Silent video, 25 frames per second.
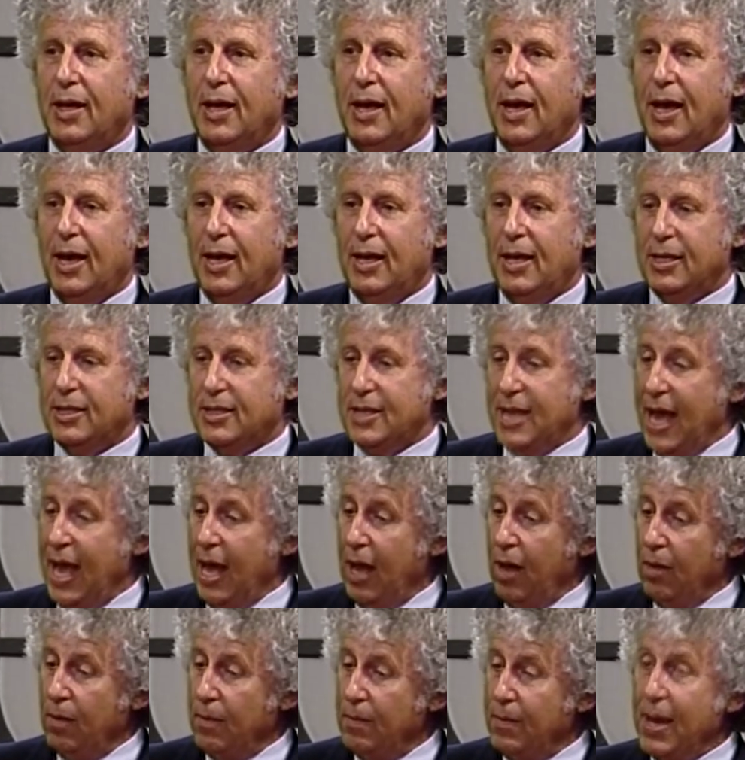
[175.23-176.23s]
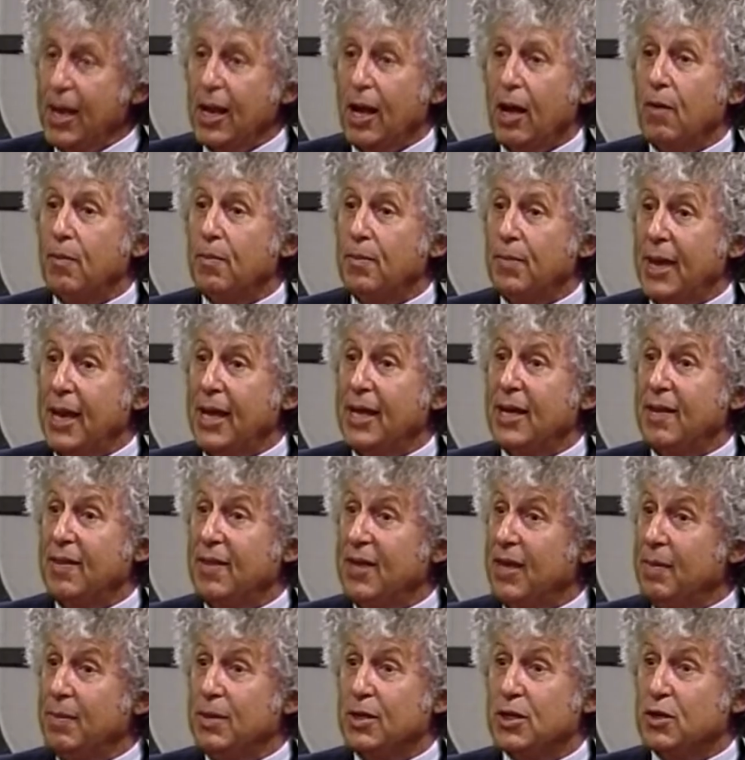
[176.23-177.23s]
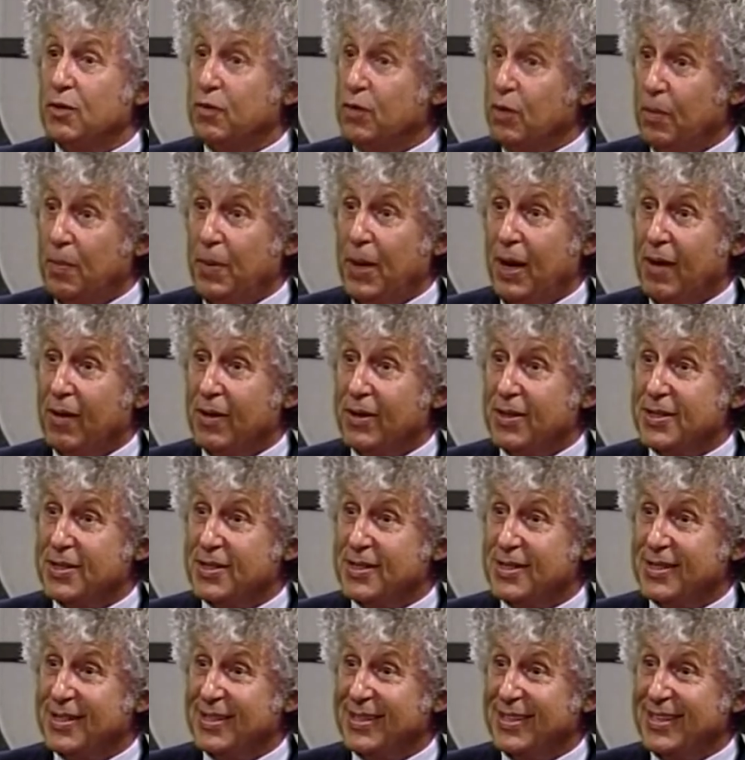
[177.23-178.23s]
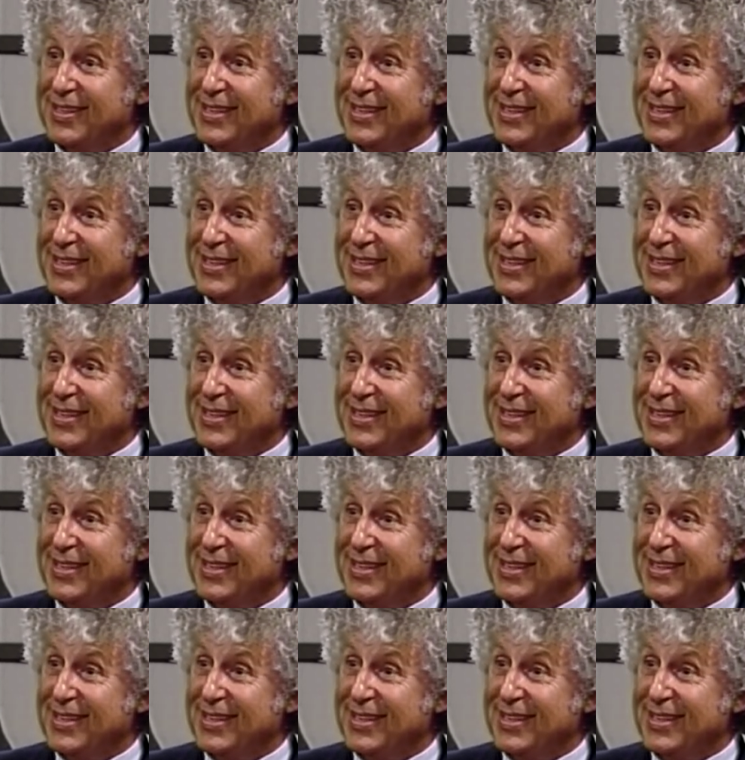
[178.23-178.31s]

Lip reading: And it's now made in the image of your parents.